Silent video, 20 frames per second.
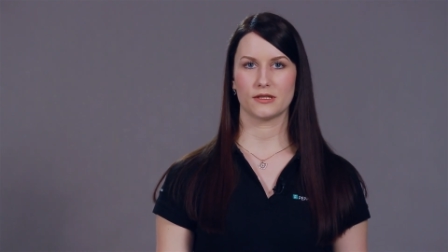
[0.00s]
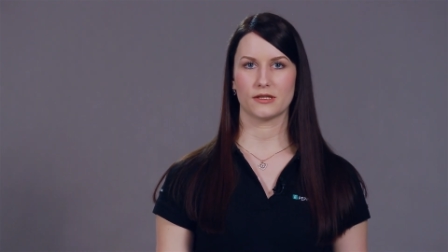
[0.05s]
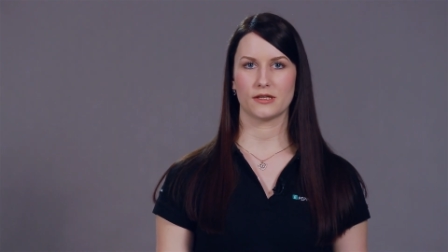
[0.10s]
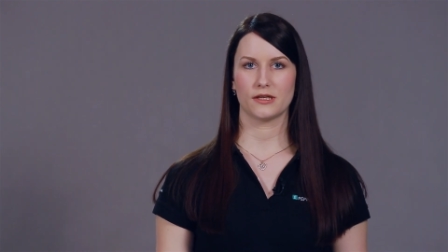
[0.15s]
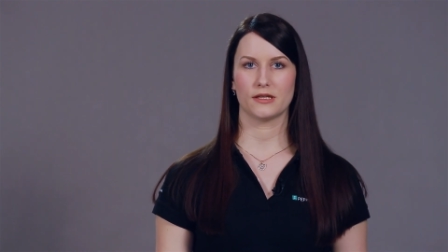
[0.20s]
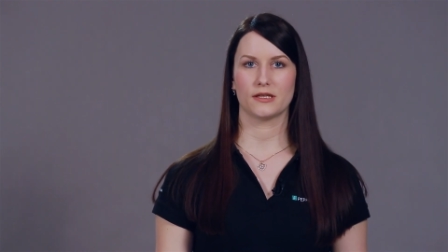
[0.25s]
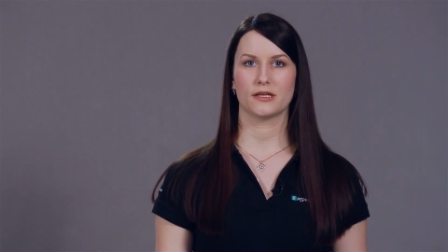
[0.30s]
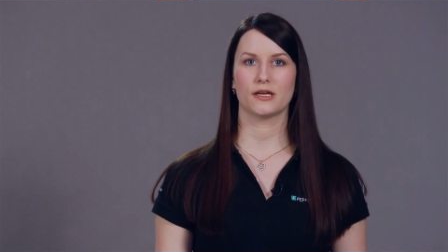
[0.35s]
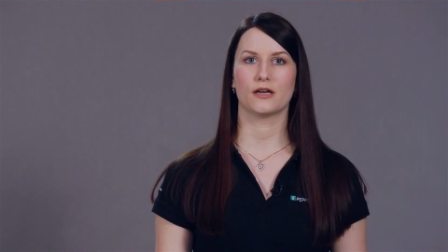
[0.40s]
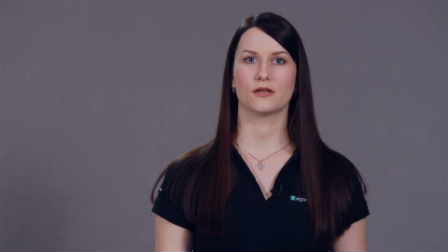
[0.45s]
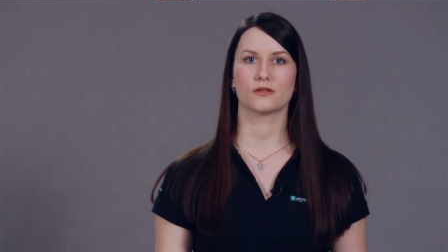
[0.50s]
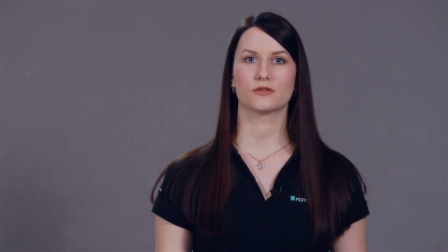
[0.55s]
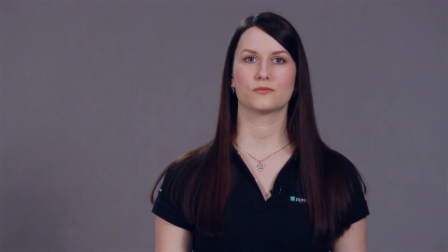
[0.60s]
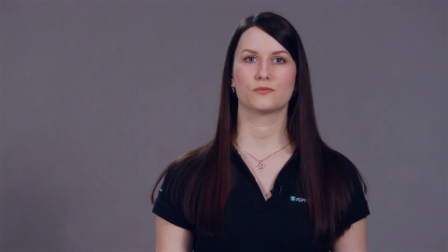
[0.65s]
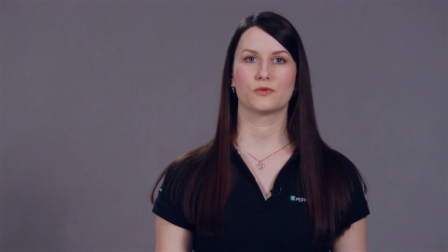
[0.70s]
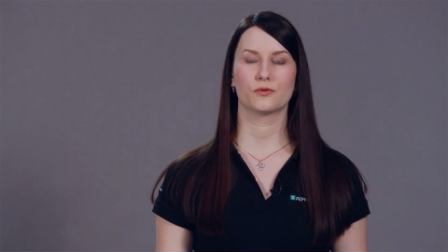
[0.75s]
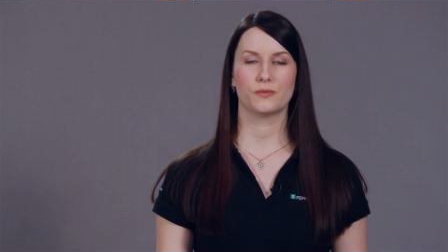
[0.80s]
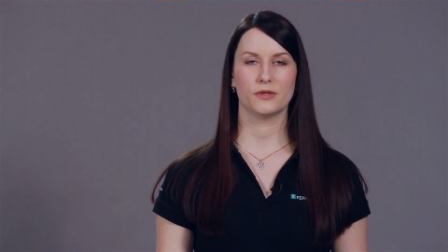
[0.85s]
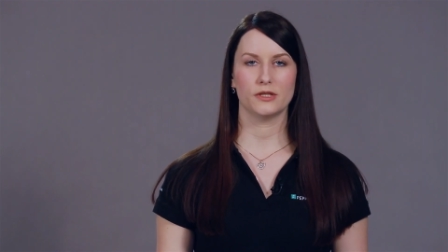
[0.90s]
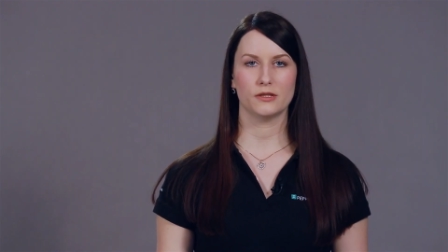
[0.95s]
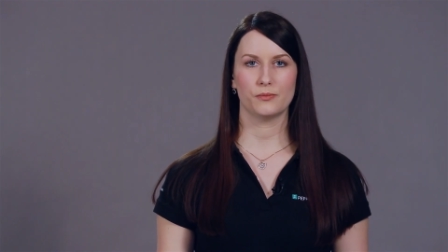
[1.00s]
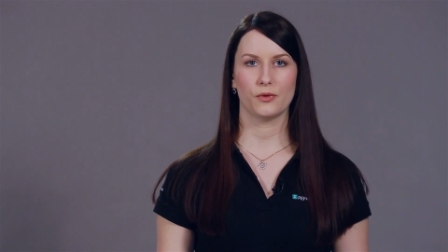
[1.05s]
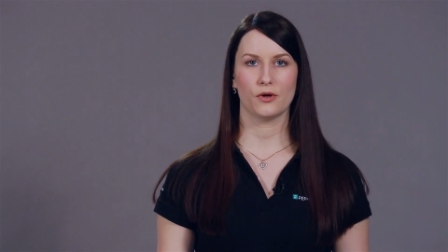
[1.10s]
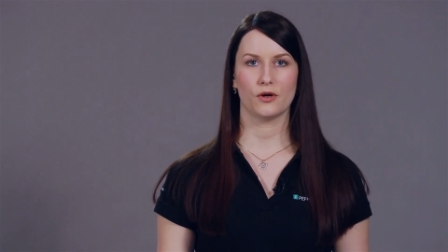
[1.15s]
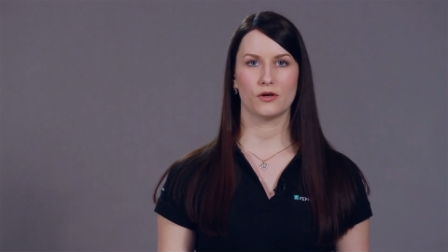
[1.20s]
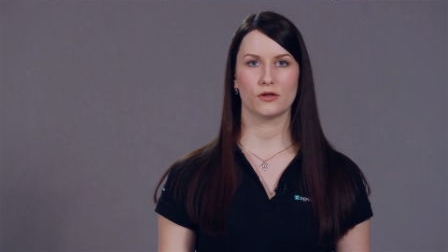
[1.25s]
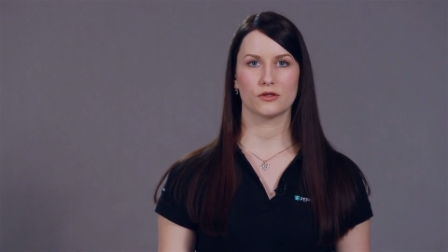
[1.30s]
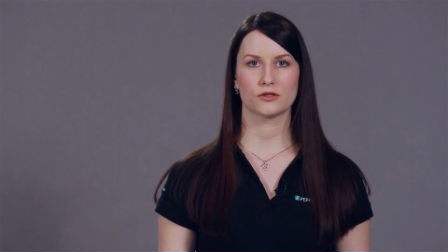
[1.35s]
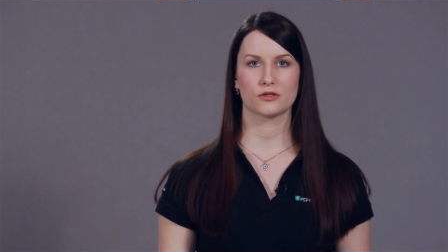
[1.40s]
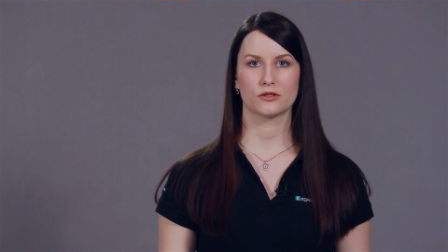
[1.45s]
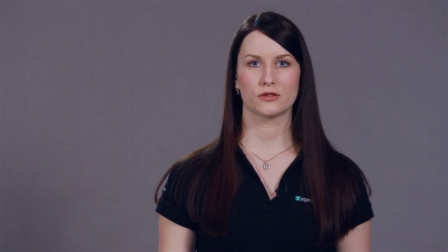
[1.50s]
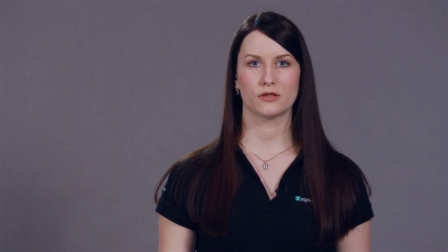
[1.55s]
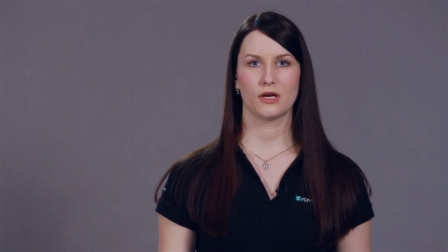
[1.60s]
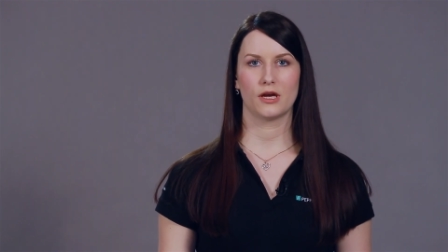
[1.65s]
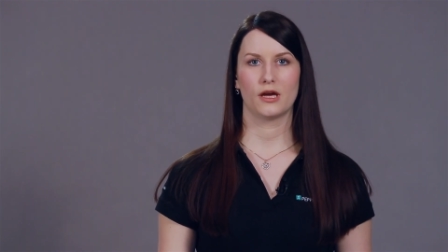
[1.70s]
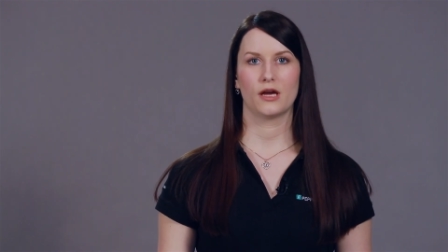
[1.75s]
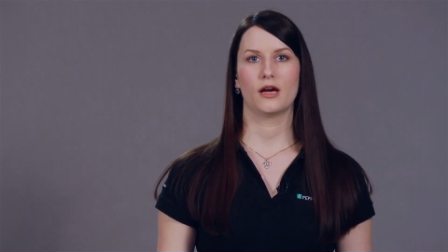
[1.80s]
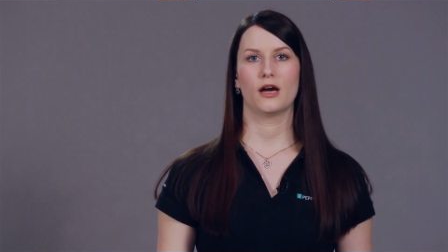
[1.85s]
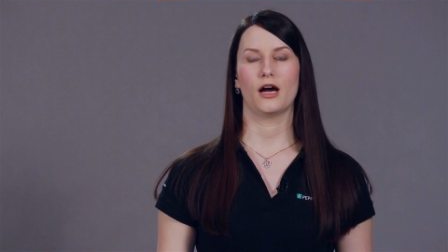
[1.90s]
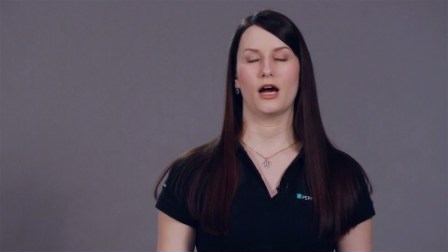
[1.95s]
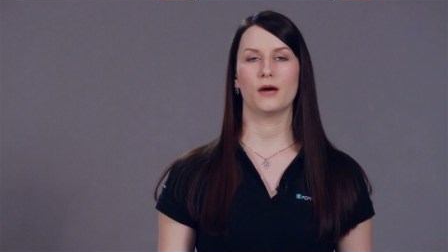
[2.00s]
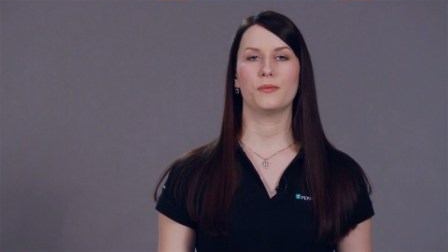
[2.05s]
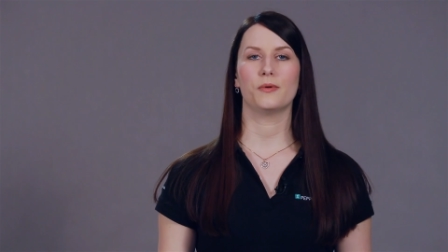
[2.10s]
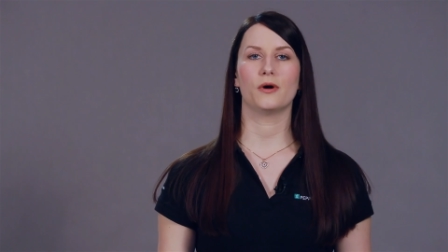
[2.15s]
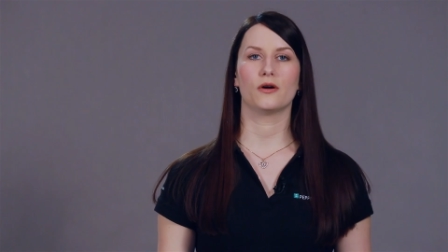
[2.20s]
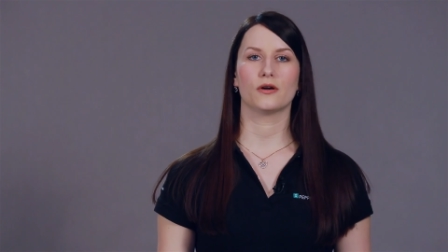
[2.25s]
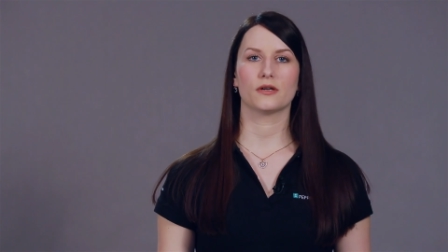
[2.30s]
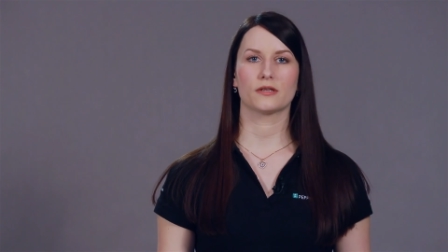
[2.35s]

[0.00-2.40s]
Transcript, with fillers: logistics and in the automotive industry,